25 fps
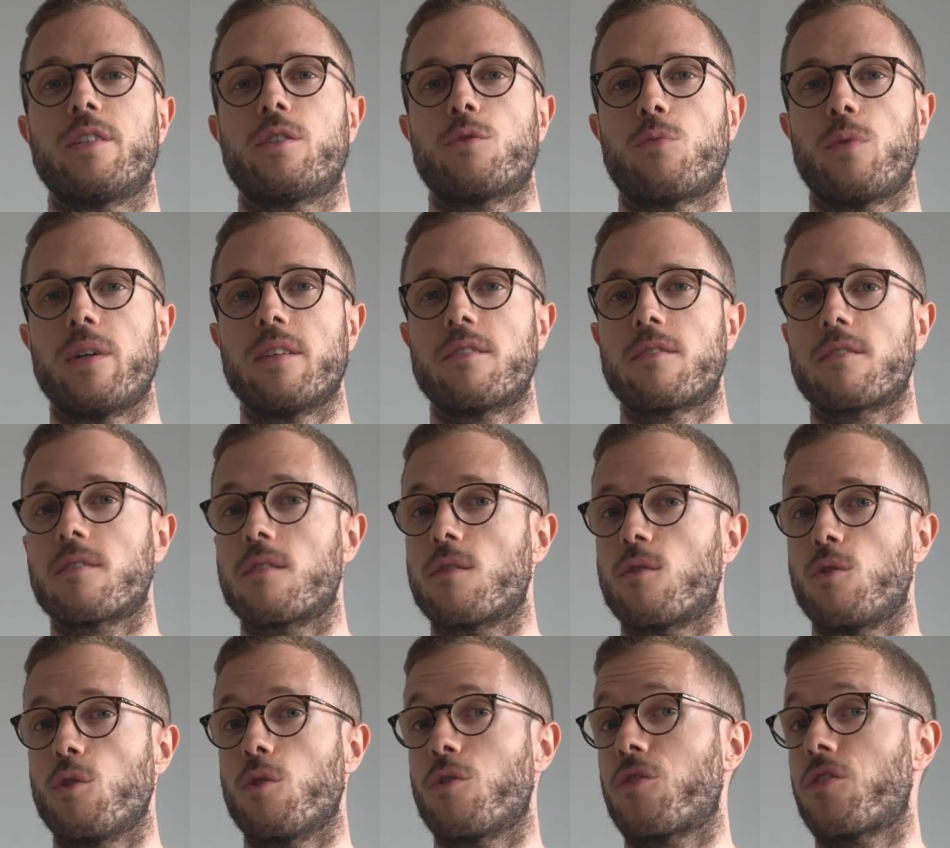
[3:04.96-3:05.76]

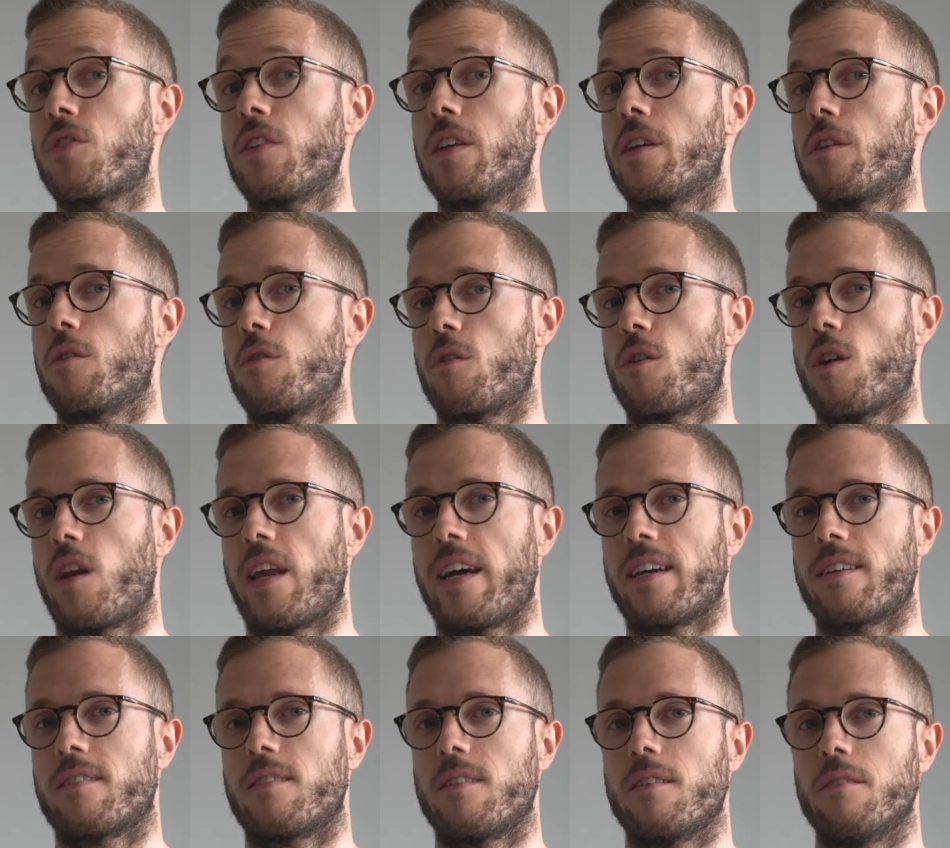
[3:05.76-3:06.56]
twist to your sneaker
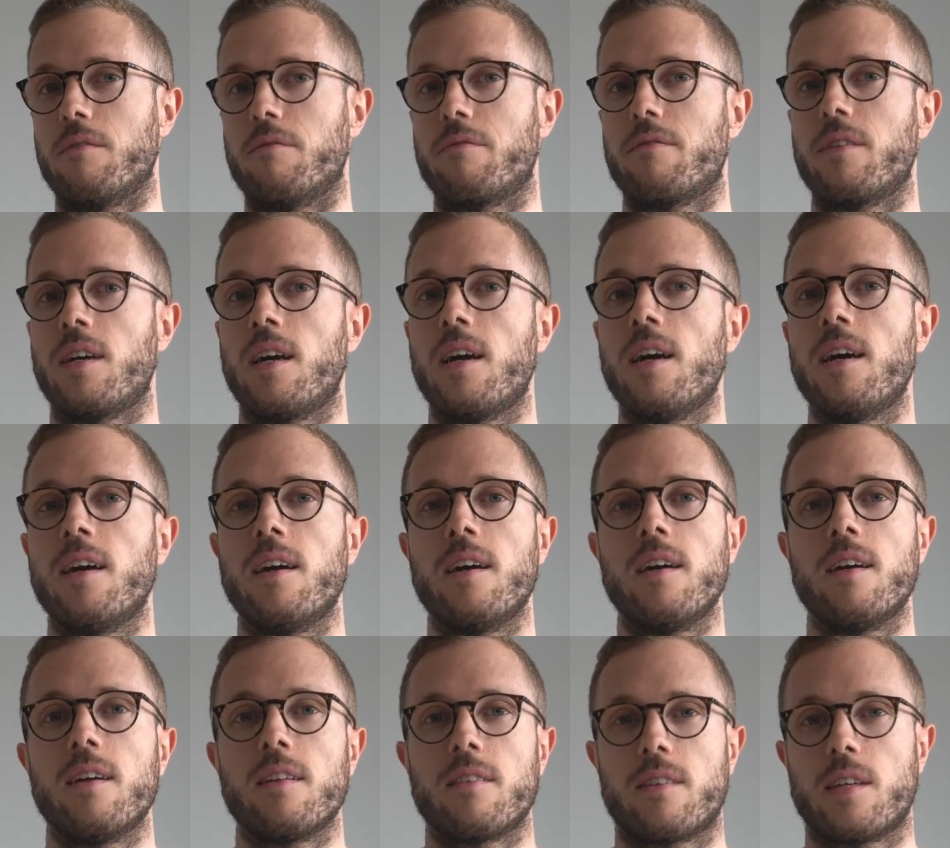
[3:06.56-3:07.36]
collective.
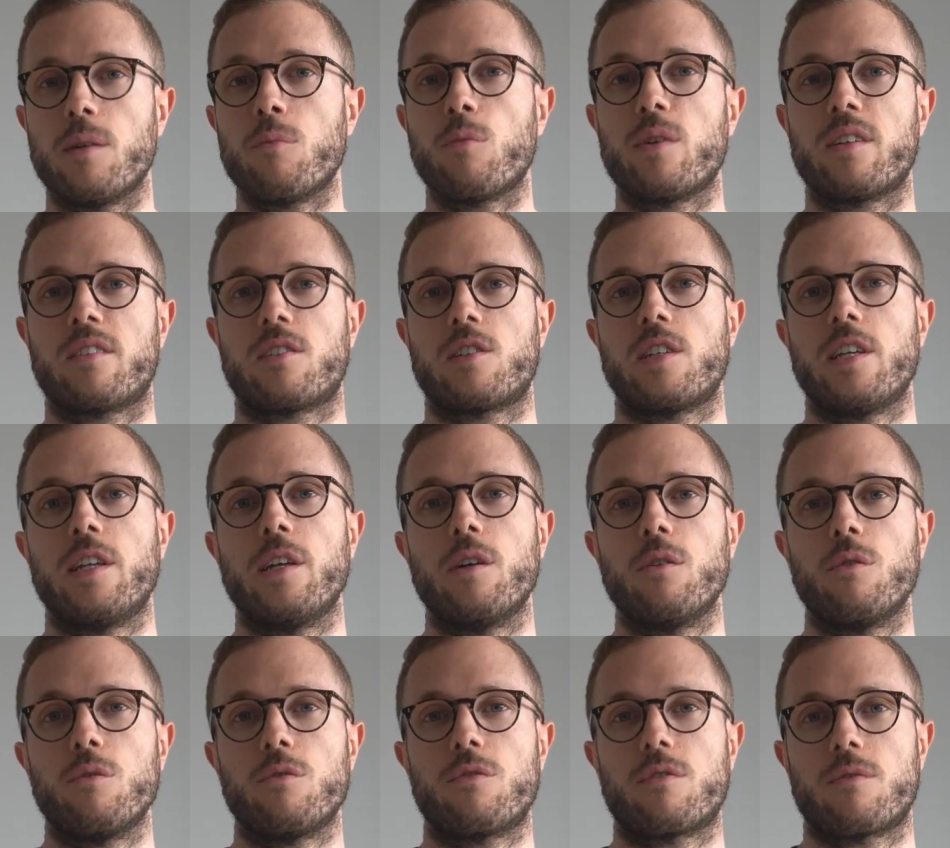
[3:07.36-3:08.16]
Team with
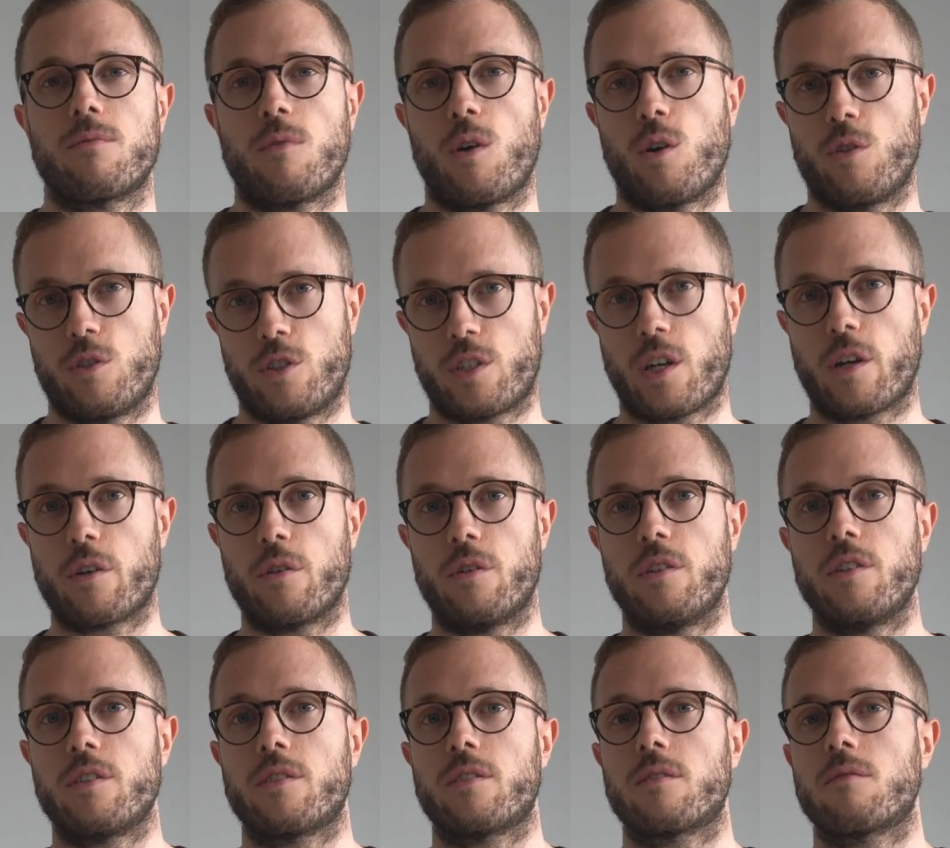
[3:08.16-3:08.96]
chinos or
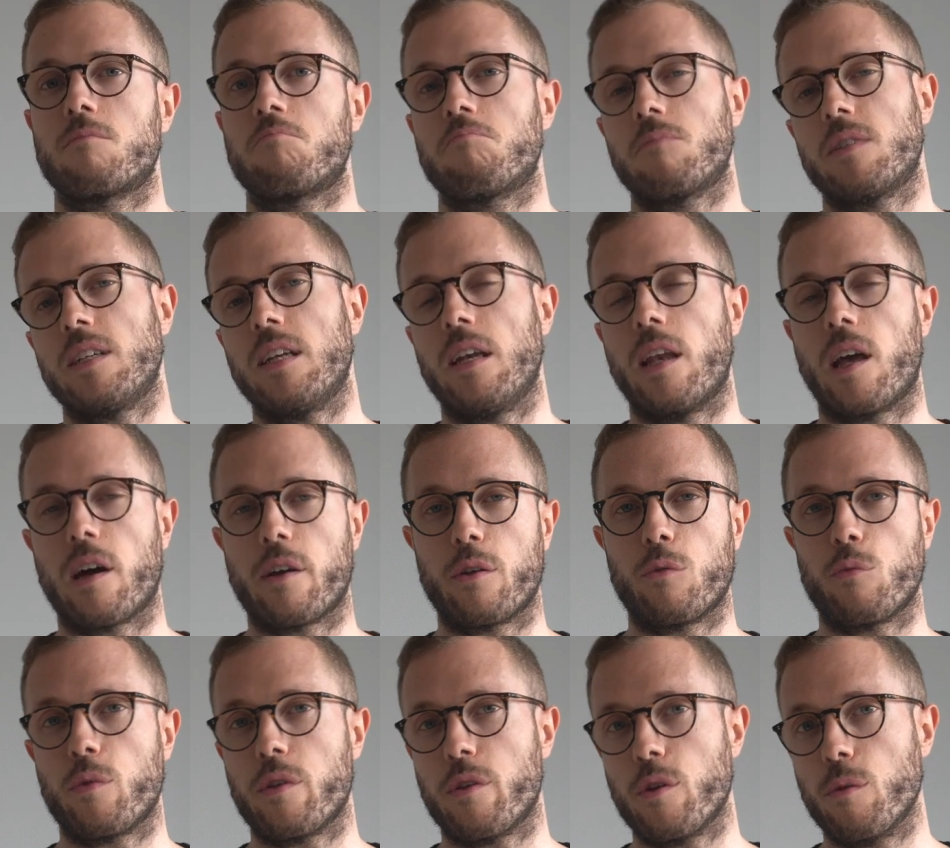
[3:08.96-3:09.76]
joggers in
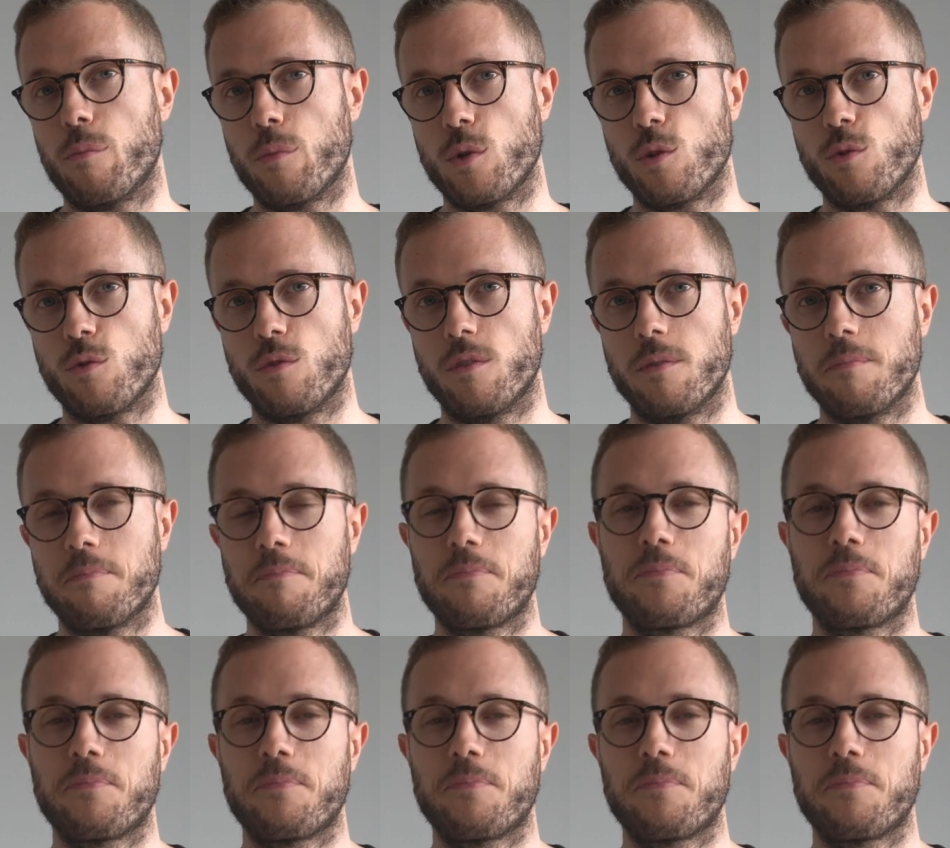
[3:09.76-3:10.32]
line with your mood.